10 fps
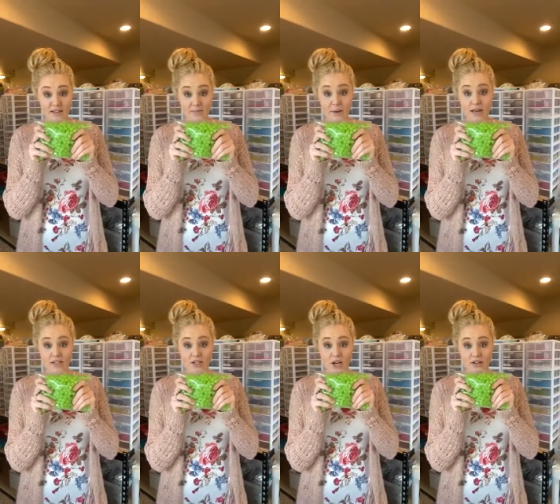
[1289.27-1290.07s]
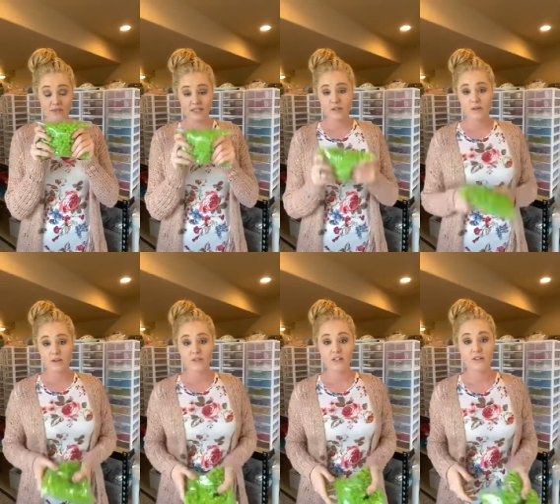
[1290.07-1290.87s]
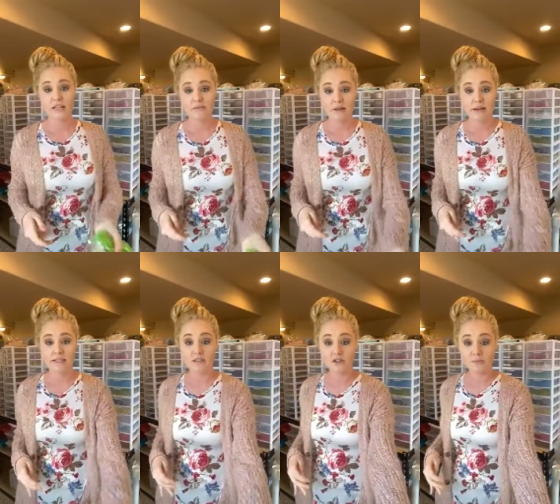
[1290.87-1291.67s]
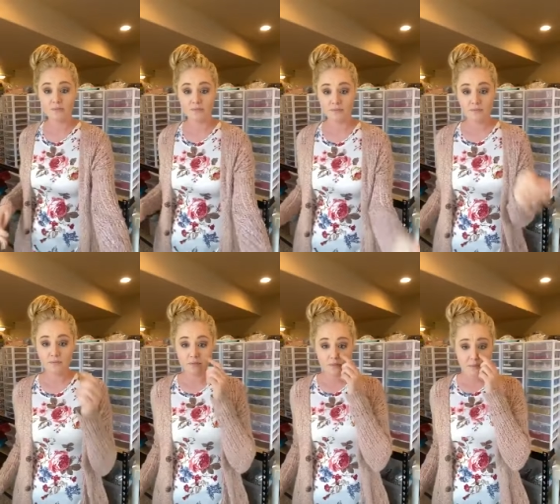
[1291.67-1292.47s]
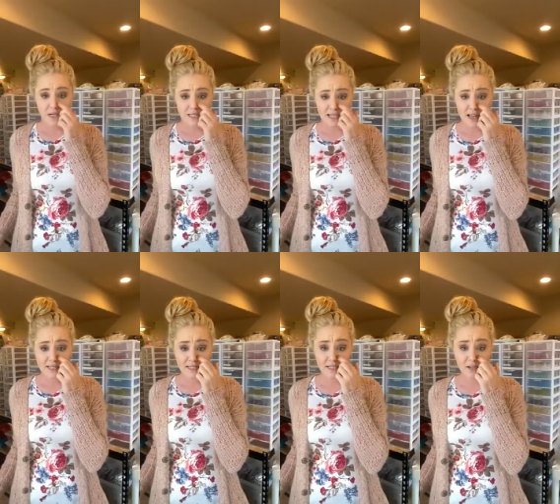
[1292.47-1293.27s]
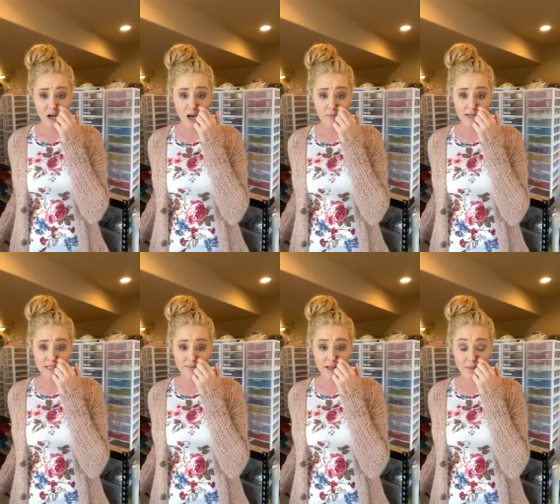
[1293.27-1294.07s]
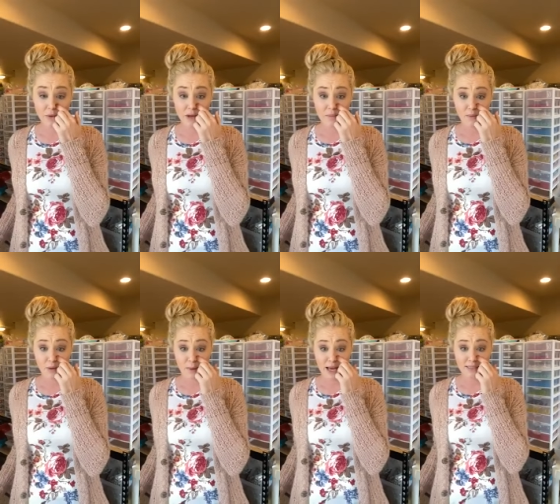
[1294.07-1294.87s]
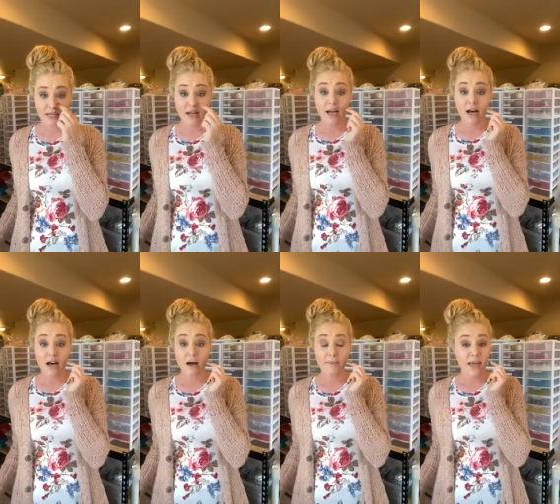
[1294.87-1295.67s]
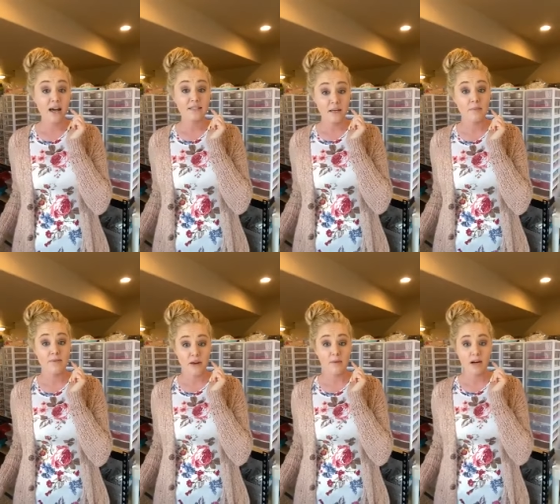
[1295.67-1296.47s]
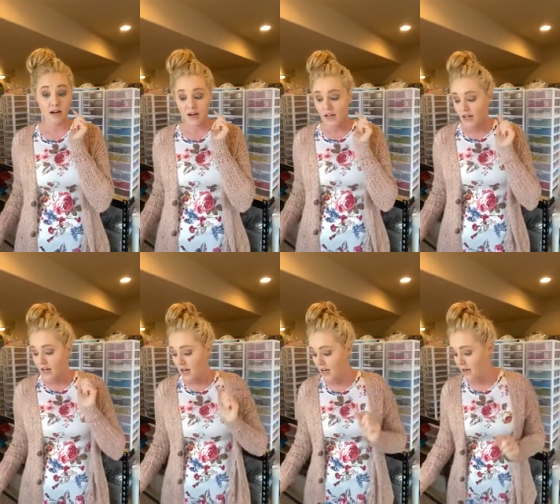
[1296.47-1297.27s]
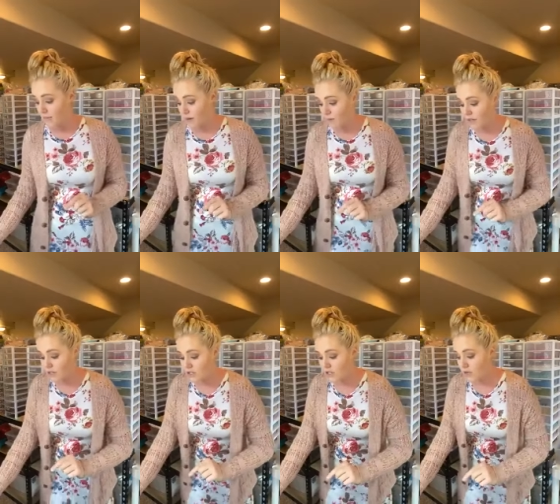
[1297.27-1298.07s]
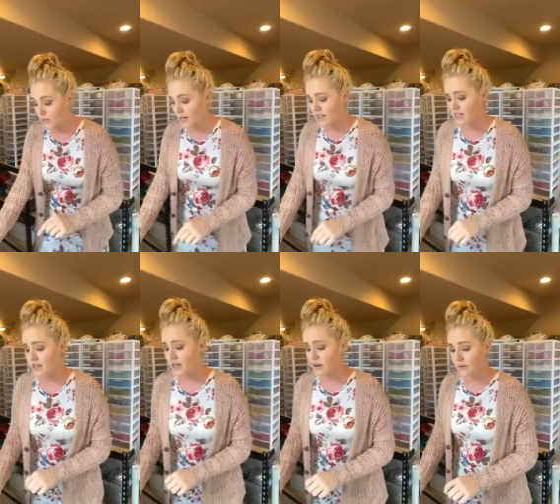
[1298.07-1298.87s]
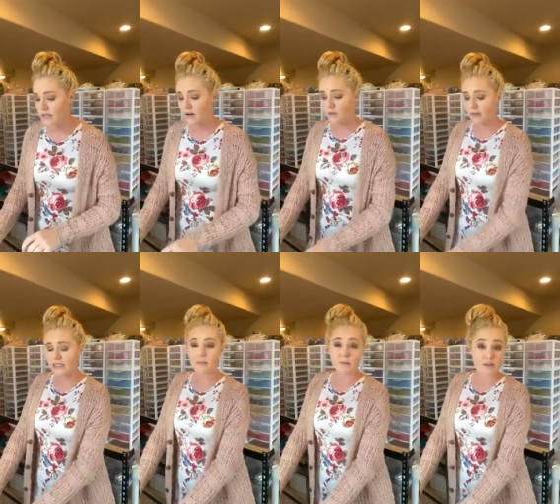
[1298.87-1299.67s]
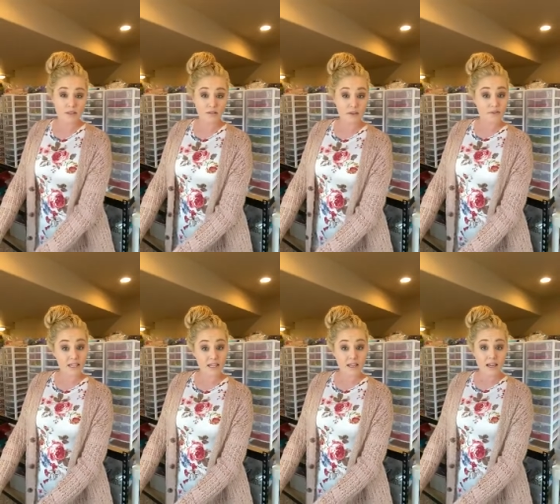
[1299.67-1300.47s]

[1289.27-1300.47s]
But Dawn, if these will work for you, send me a message. Sally says, are the ombres available in bulk bags? Um, yeah, some of them are. Um, we usually do, I think that we do ombres in bulks of 50.